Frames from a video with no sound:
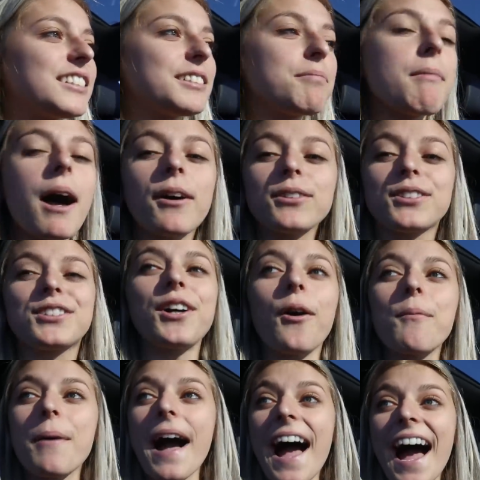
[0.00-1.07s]
smells
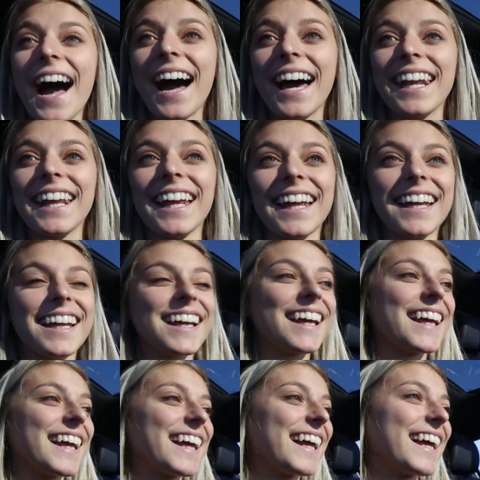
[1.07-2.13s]
so bad.
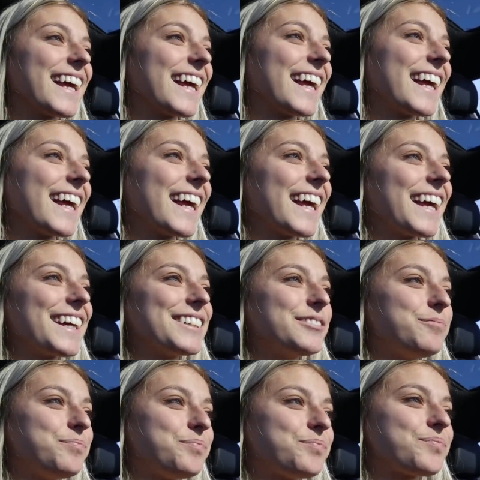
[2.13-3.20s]
She
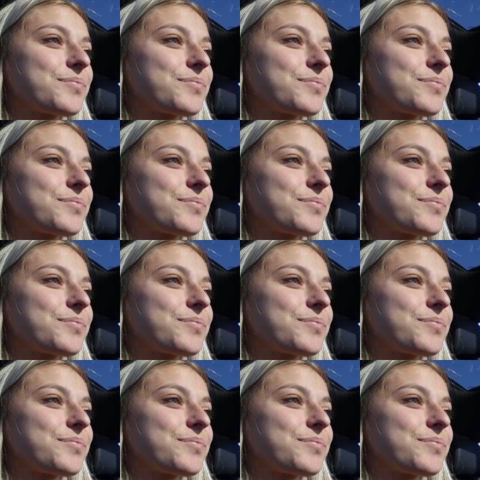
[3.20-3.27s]
won't lick the